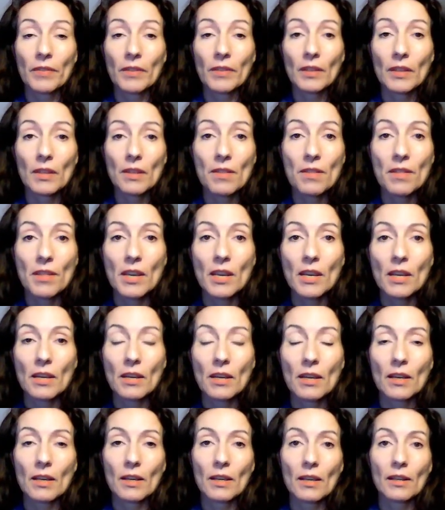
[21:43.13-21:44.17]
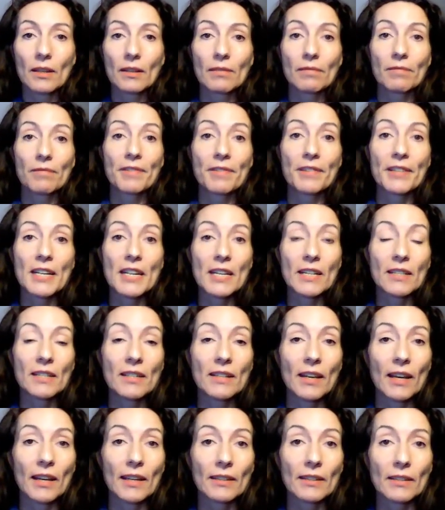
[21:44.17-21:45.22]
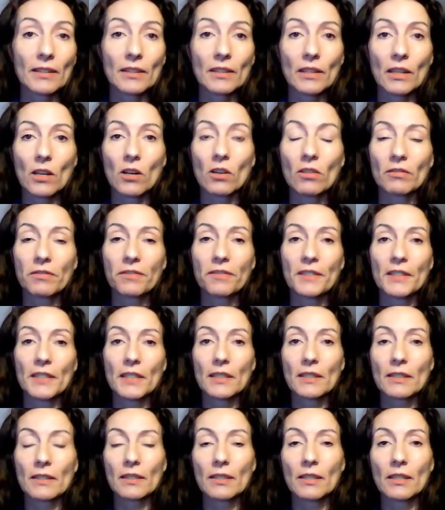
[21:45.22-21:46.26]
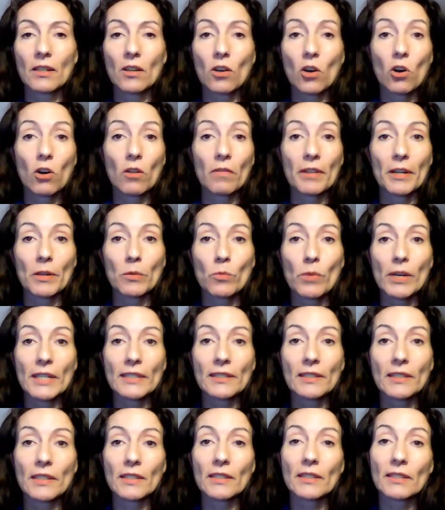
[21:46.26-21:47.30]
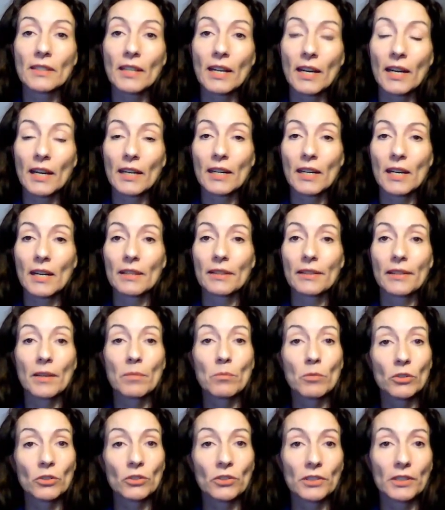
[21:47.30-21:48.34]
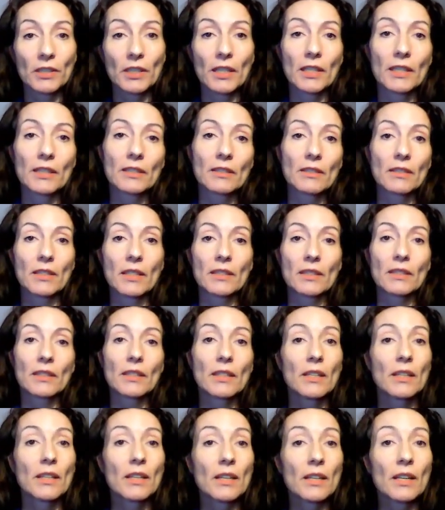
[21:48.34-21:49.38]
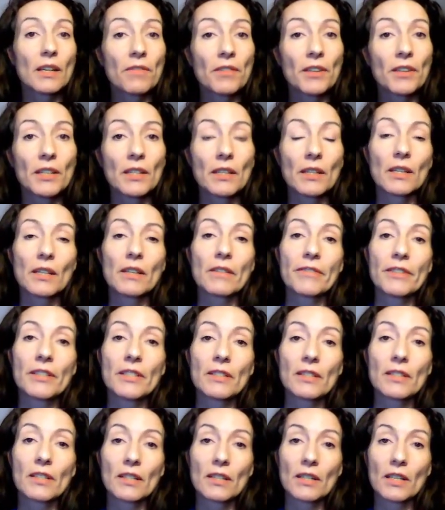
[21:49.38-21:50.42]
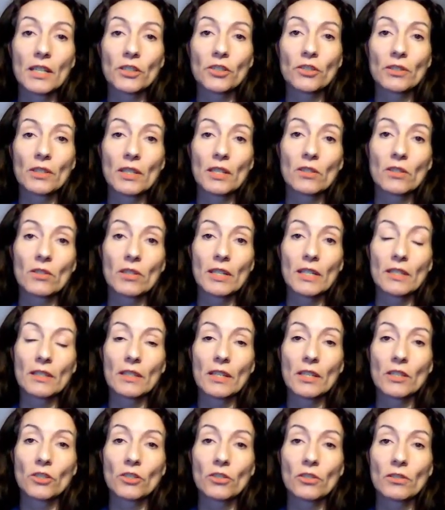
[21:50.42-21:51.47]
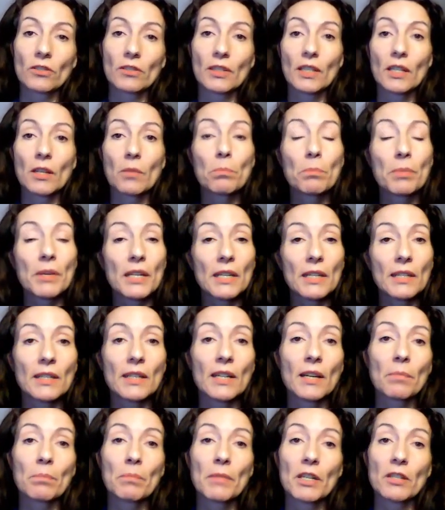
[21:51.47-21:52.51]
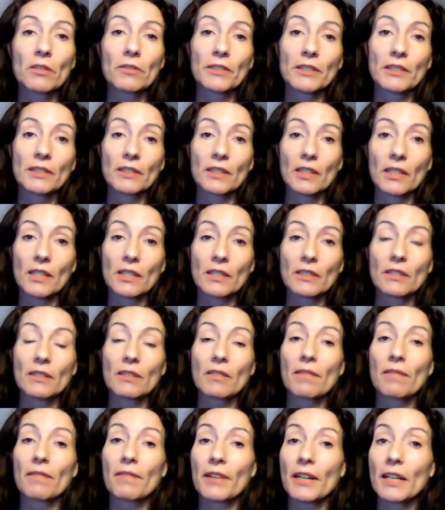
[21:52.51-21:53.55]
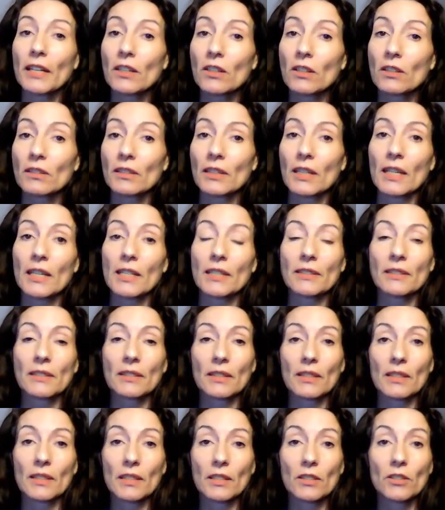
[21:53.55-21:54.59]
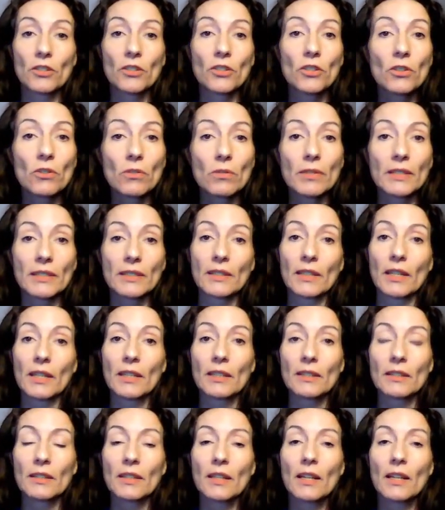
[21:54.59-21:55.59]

The reignited conflict over Western Sahara demonstrates that even if international organizations and a big number of states recognize a new state,